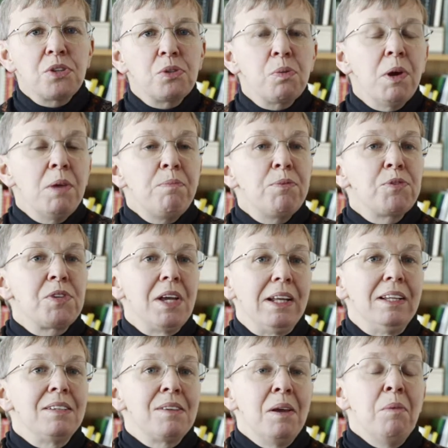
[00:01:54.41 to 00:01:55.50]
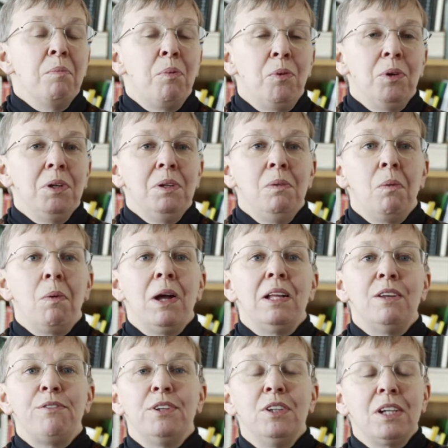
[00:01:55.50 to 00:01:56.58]
So 20%, is that important?
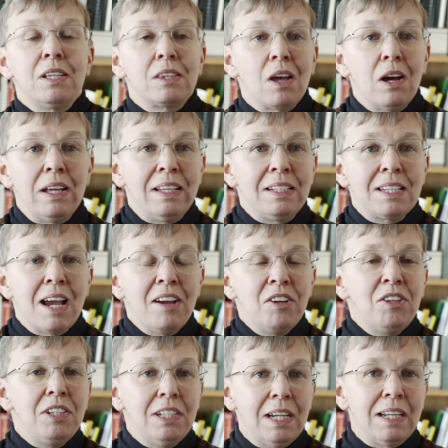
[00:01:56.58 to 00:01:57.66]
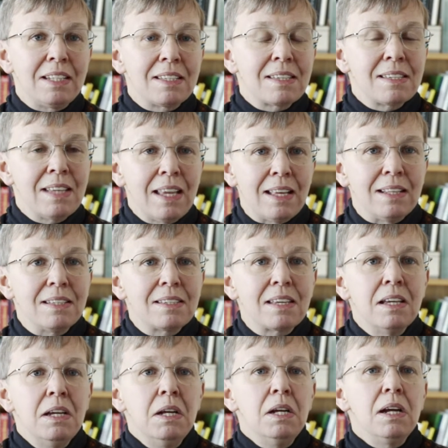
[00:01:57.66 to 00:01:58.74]
Well, if you look at the entire United States,
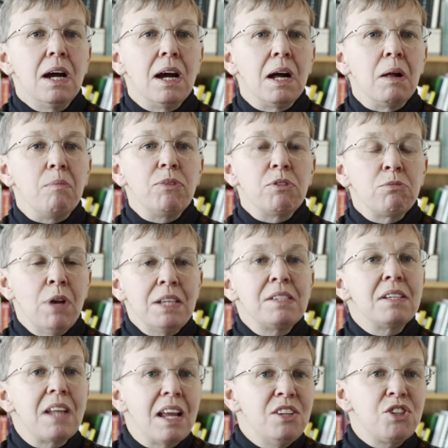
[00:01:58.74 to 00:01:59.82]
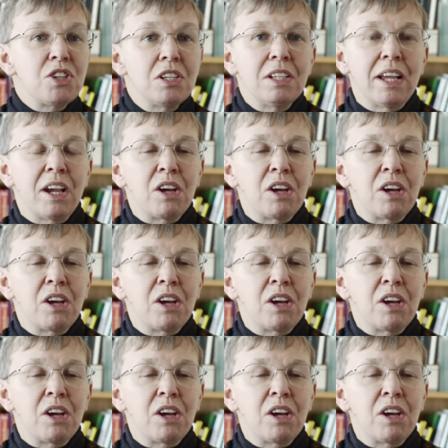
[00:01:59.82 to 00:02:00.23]
um, residential